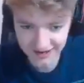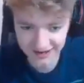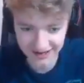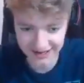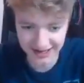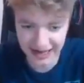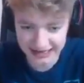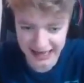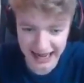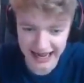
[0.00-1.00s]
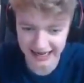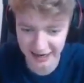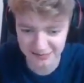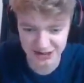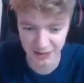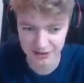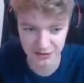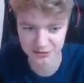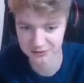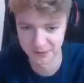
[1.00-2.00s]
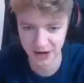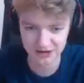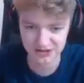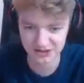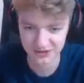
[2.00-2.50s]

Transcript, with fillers: again. Oh, yeah, I'm showing her who's boss.